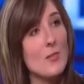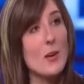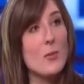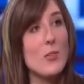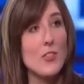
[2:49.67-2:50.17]
he
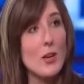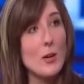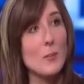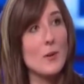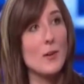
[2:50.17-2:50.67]
would
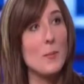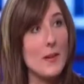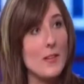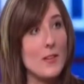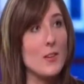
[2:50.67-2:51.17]
stop her and
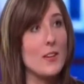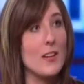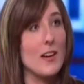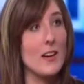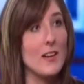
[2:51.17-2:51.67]
be the good
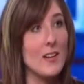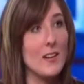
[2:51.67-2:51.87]
guy.